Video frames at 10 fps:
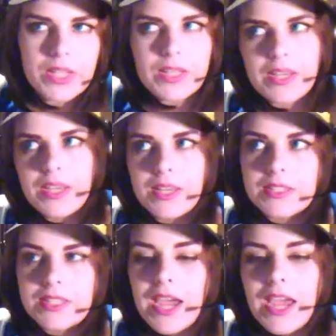and
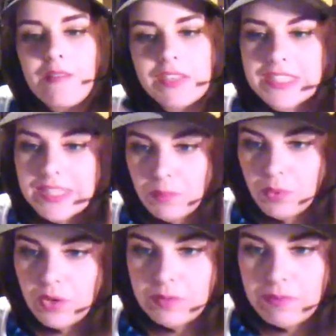I have a
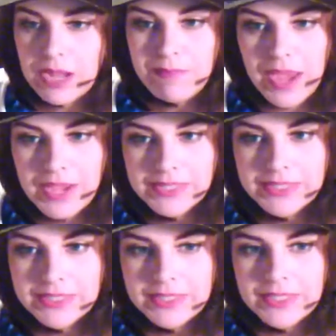zipper in my back
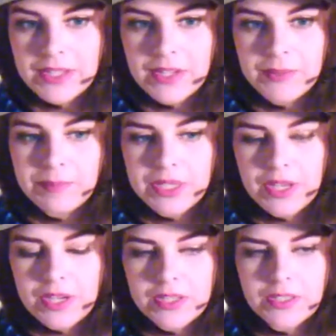
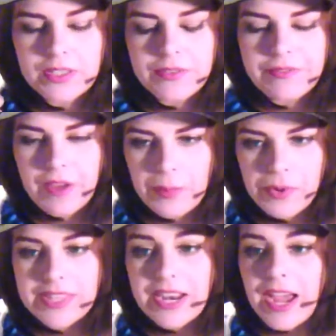because the fabric
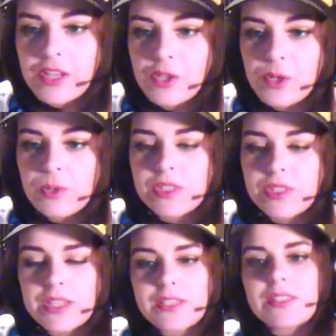that I used
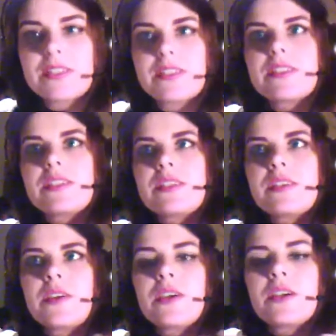isn't
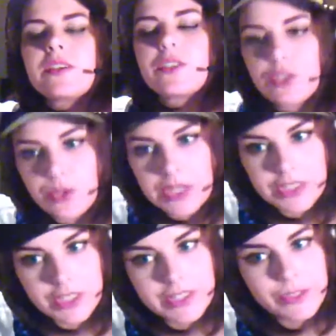
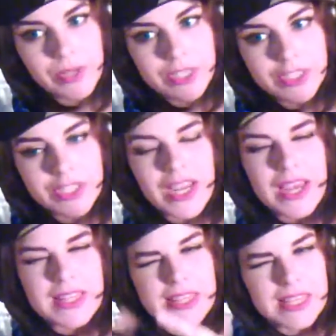stretchy. I
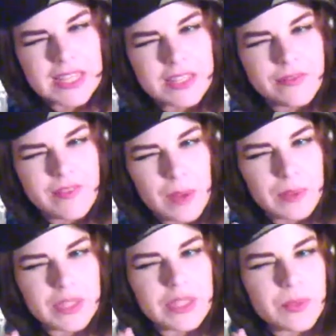think the
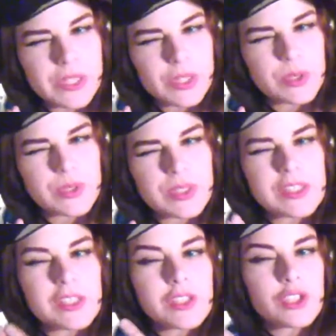fabric that we used
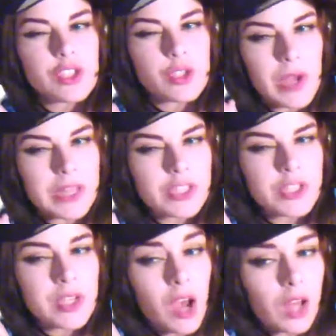is a stretch
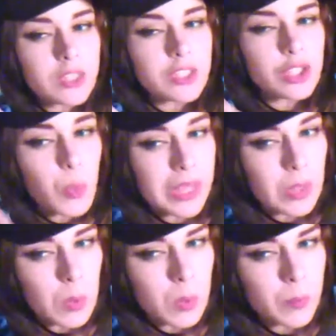cotton
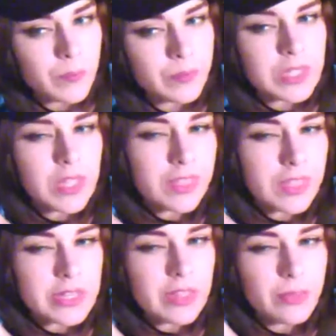twill, a
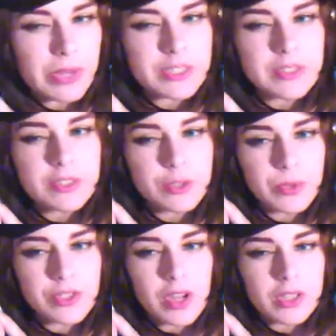thin thread, a
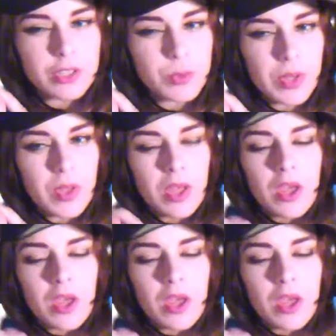stretch cotton twill.